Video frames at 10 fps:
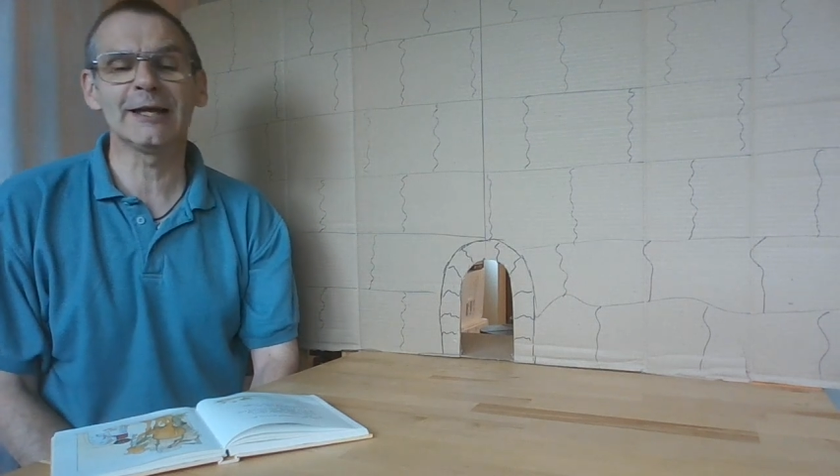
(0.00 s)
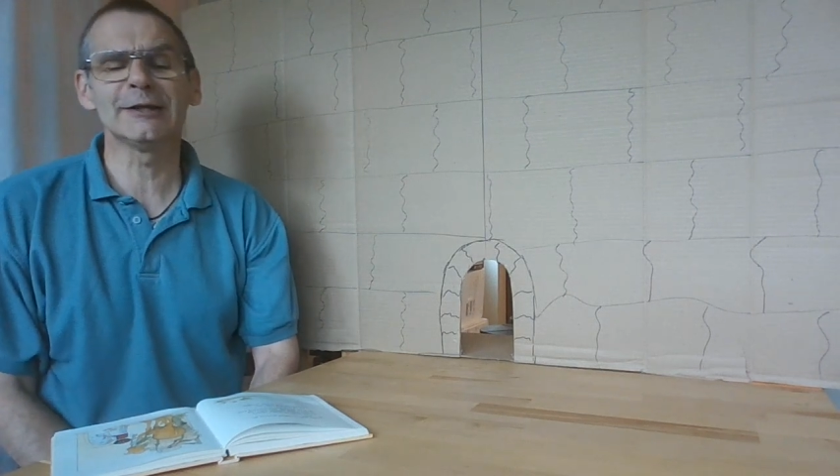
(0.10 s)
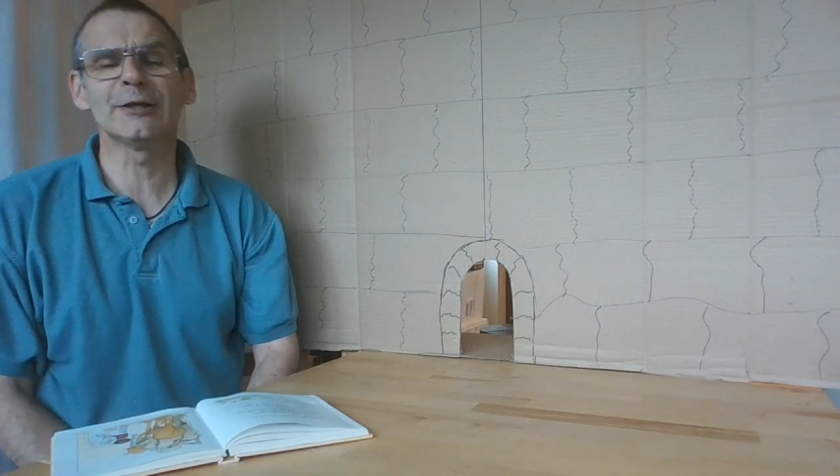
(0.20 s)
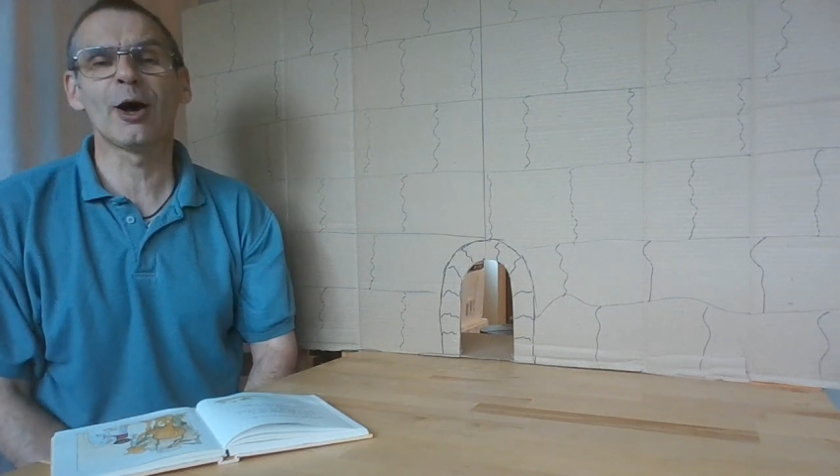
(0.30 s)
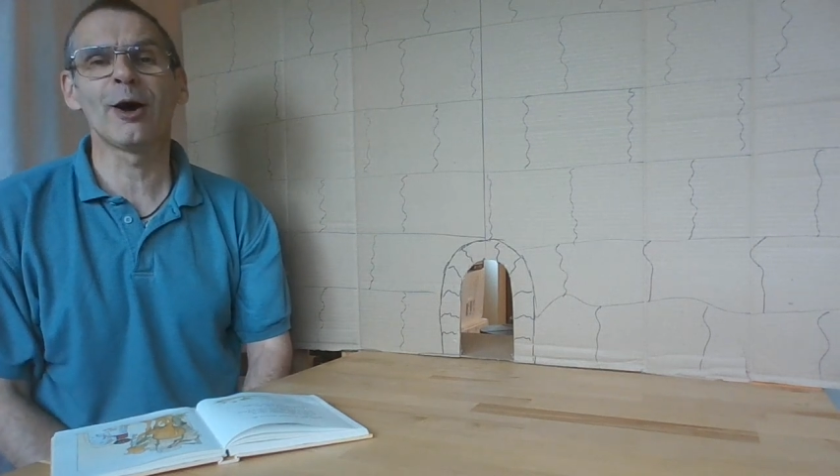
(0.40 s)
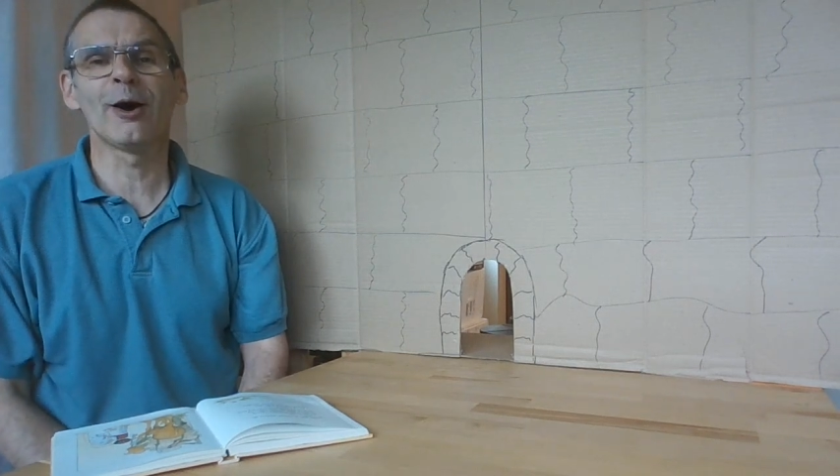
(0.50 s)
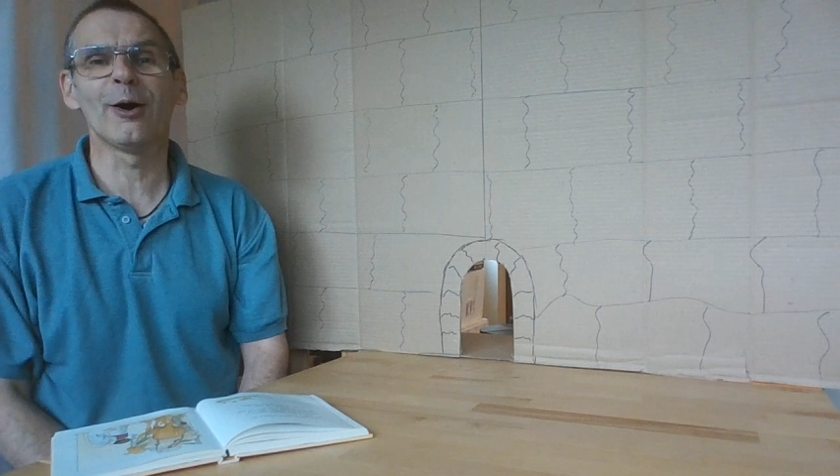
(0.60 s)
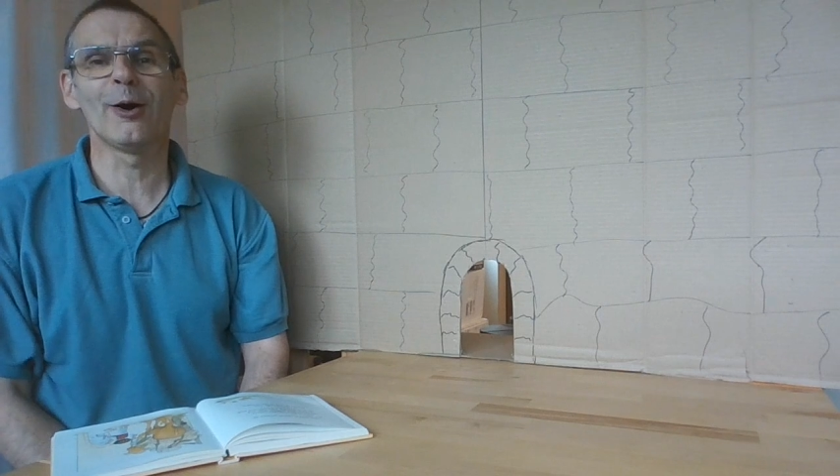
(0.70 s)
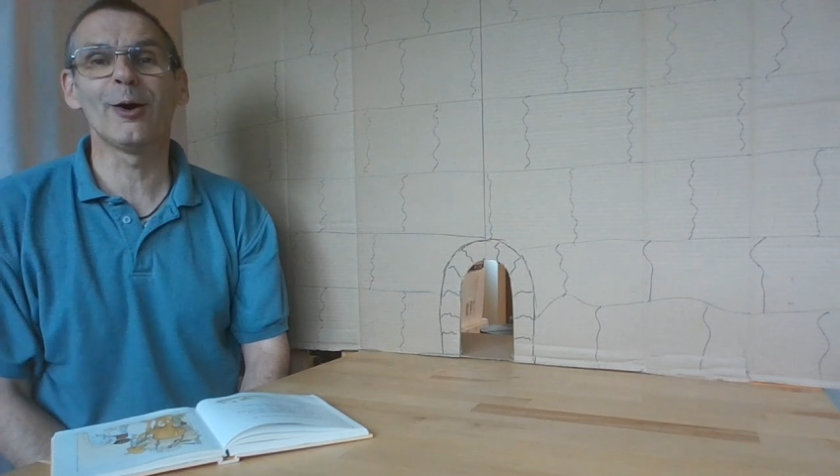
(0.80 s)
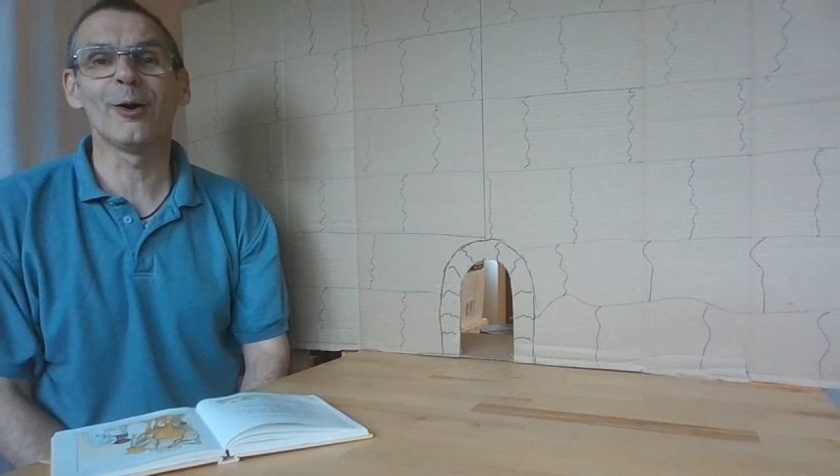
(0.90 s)

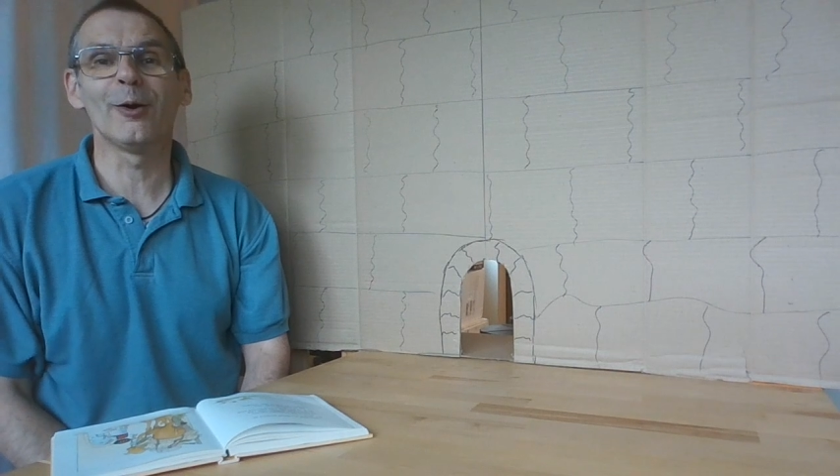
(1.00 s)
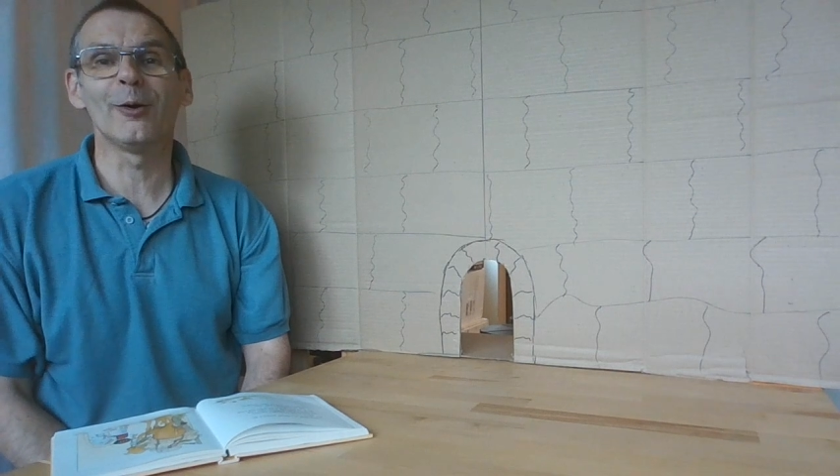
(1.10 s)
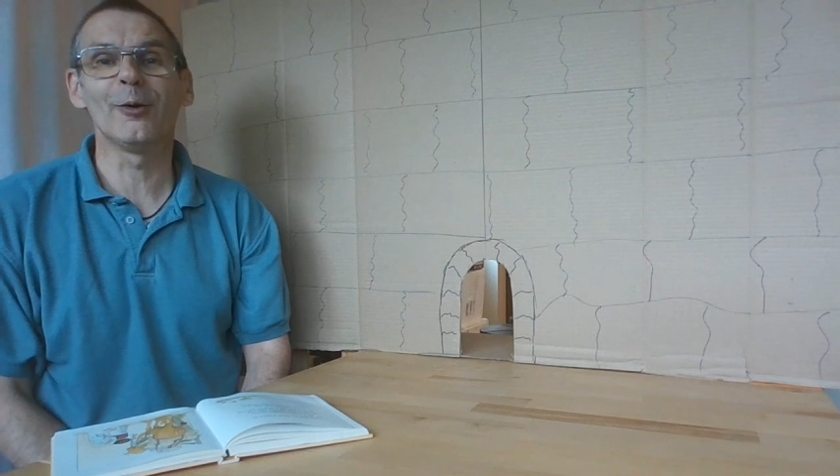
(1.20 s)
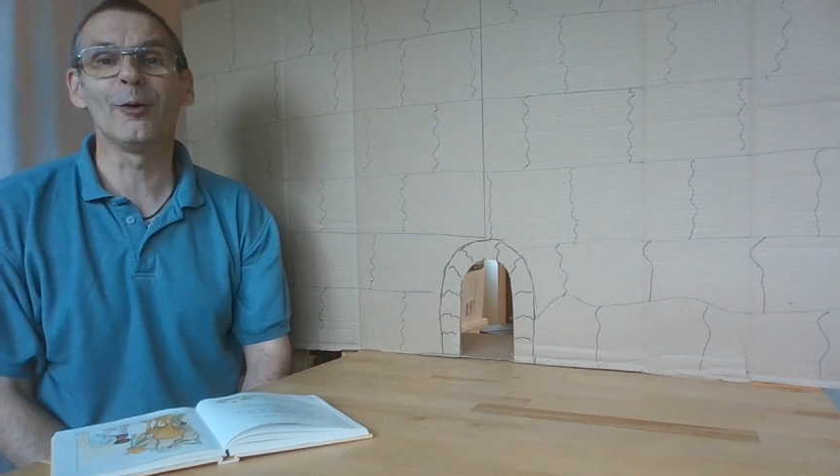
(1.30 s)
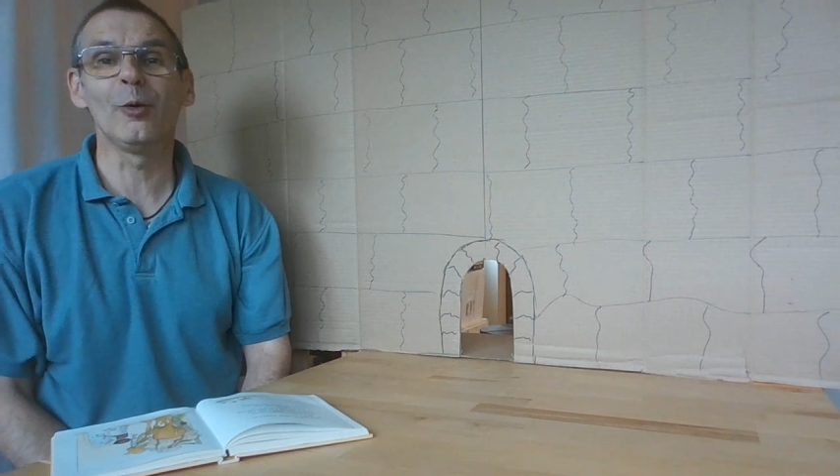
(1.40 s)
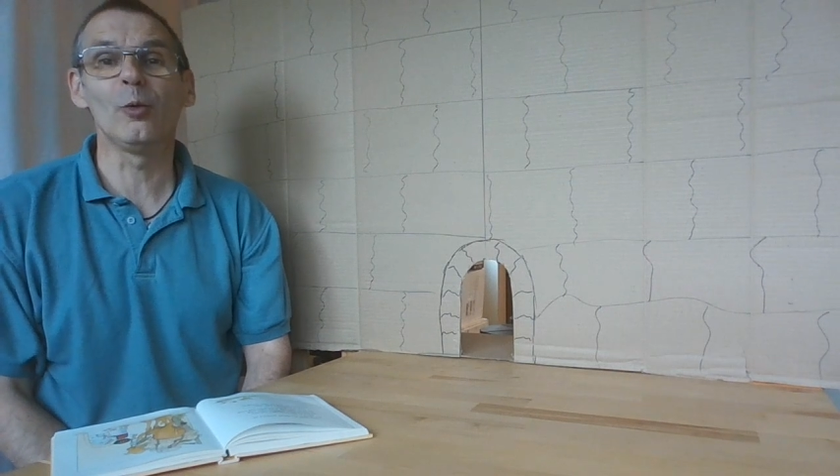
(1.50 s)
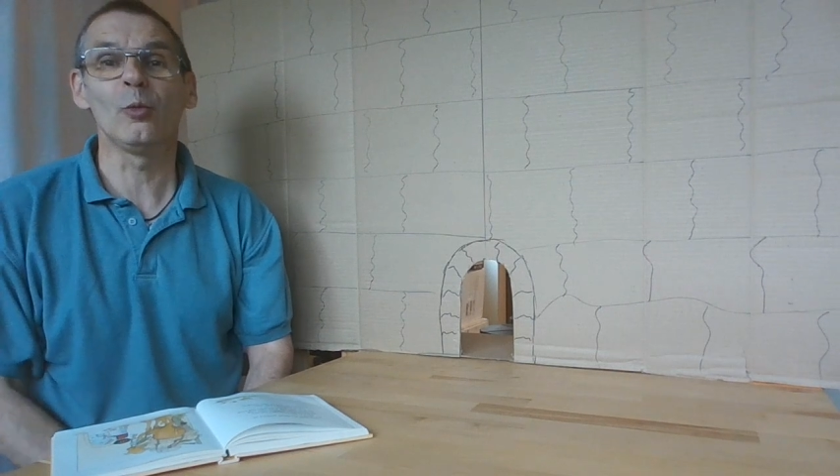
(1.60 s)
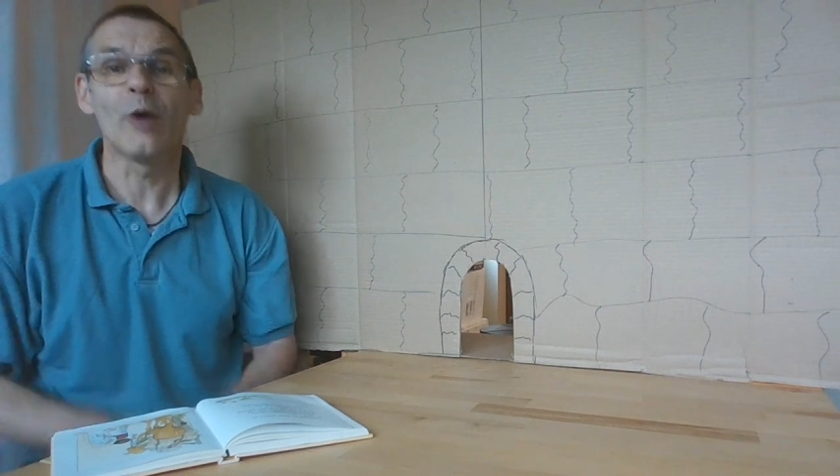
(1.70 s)
know.